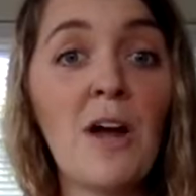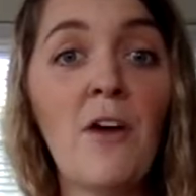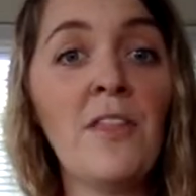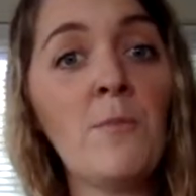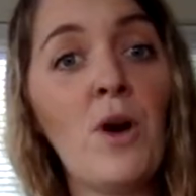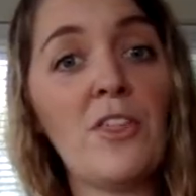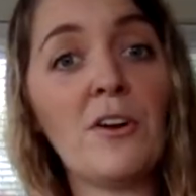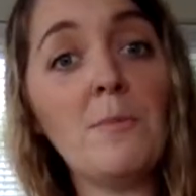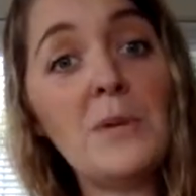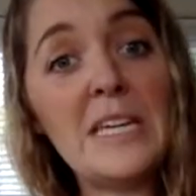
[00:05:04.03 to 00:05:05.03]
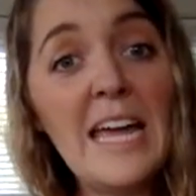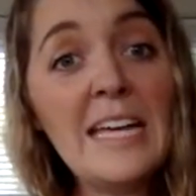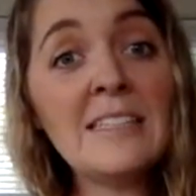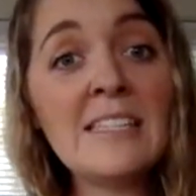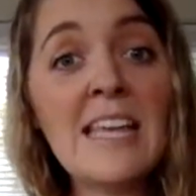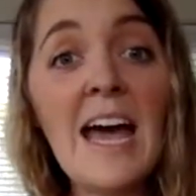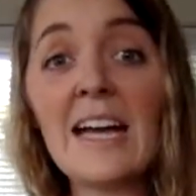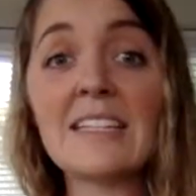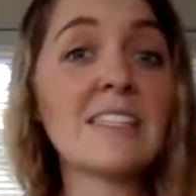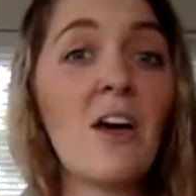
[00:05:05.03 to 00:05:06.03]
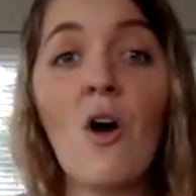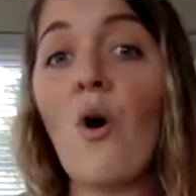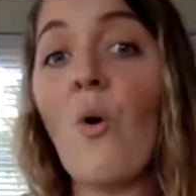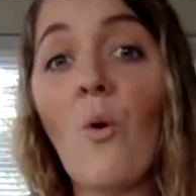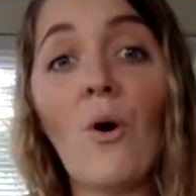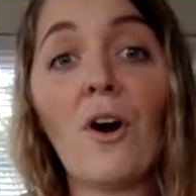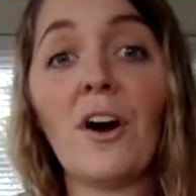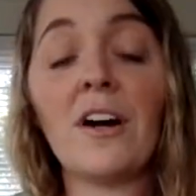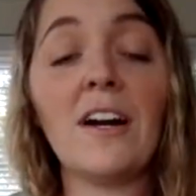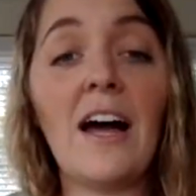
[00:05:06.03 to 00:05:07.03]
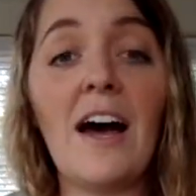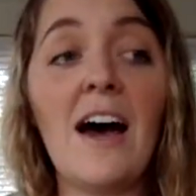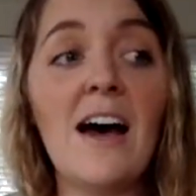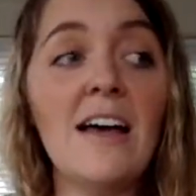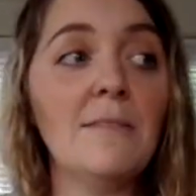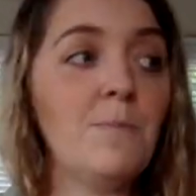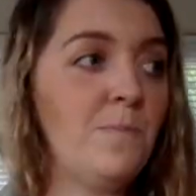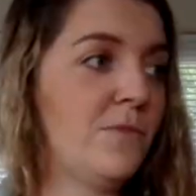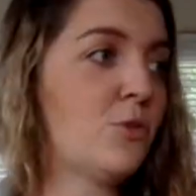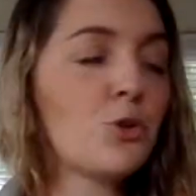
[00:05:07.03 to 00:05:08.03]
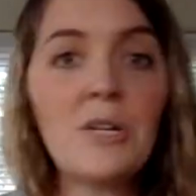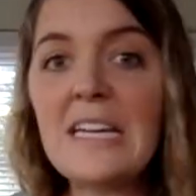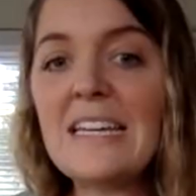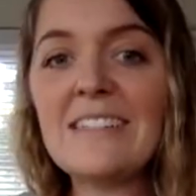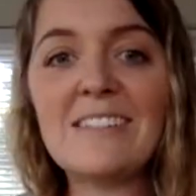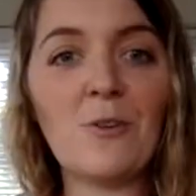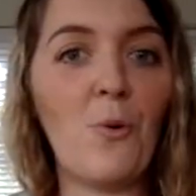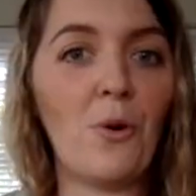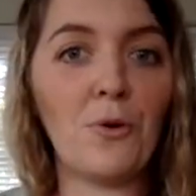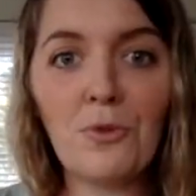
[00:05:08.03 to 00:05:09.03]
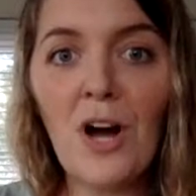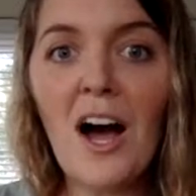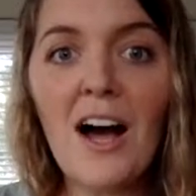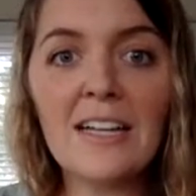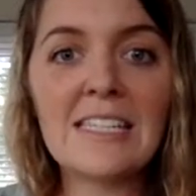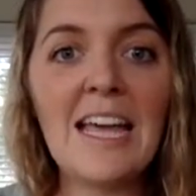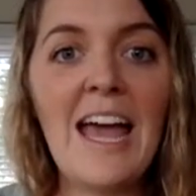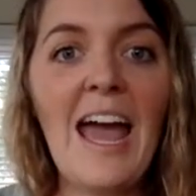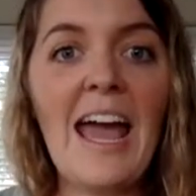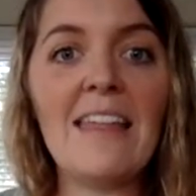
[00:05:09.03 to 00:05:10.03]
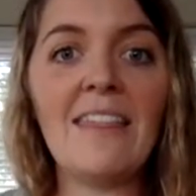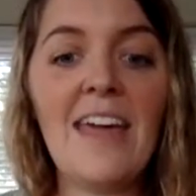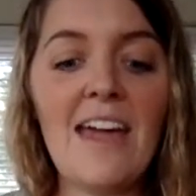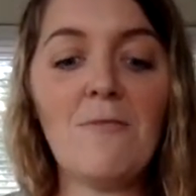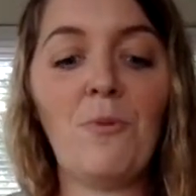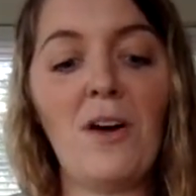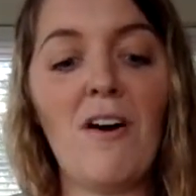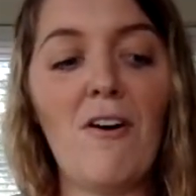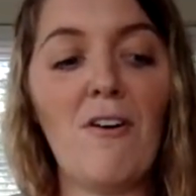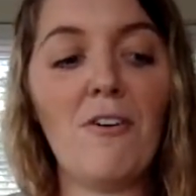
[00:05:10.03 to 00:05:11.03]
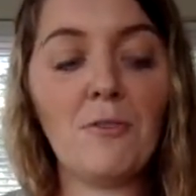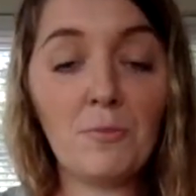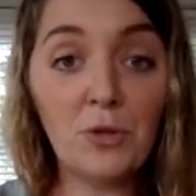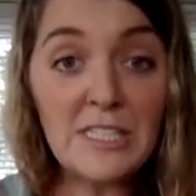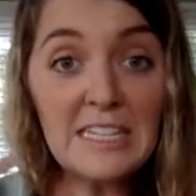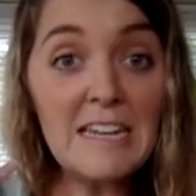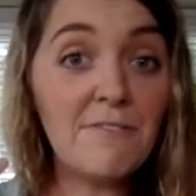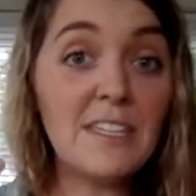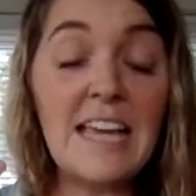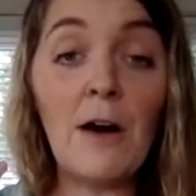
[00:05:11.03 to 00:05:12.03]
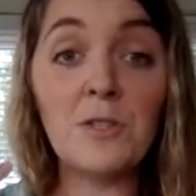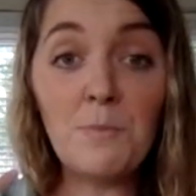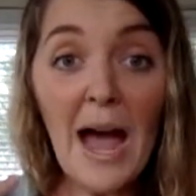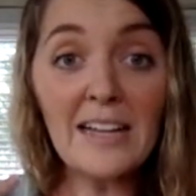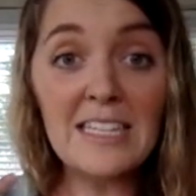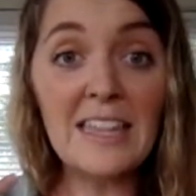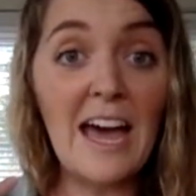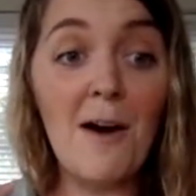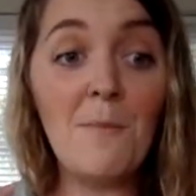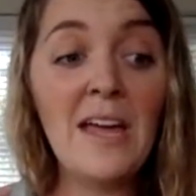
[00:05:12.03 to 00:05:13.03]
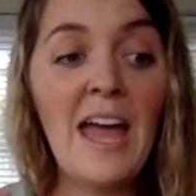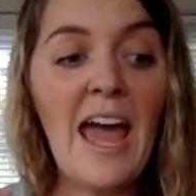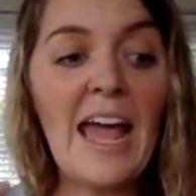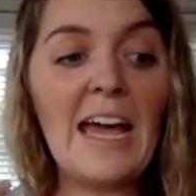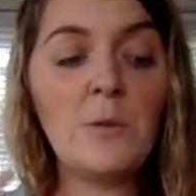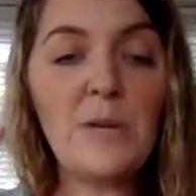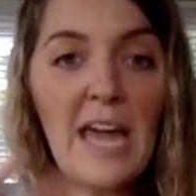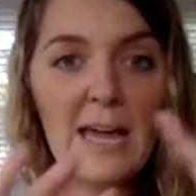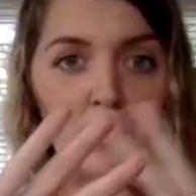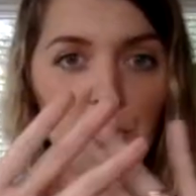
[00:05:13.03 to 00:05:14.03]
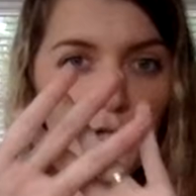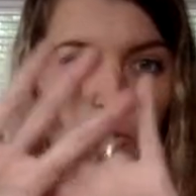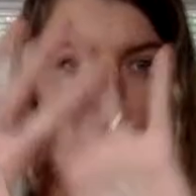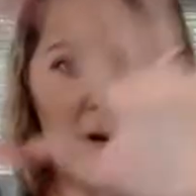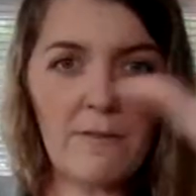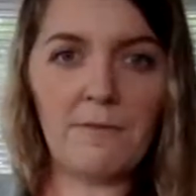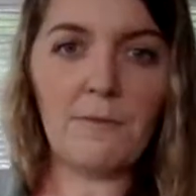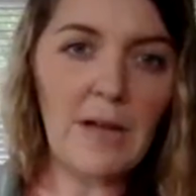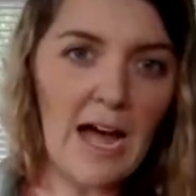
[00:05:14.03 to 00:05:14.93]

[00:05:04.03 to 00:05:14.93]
around them, whether it be insects or trees or rocks, and they will receive the sounds back to them and be able to sort of